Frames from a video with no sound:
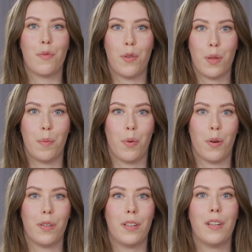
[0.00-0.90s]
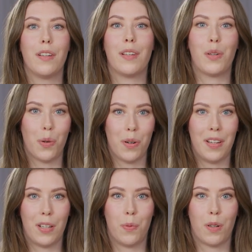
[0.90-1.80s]
Furthermore, the core
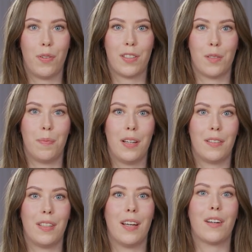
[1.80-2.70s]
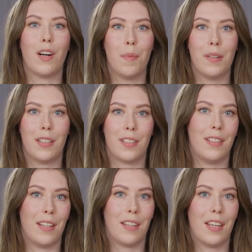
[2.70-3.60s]
network flexibility accommodates
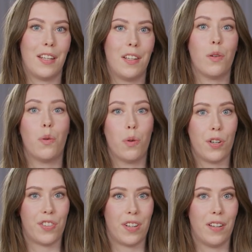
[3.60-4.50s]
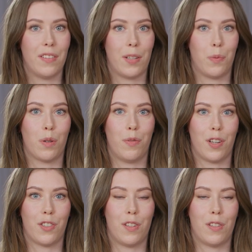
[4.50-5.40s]
dedicated or shared network
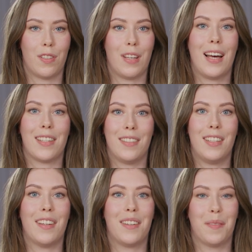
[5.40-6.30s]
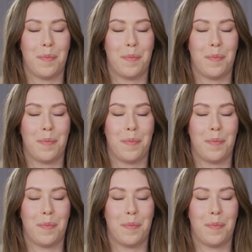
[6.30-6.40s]
functions as needed.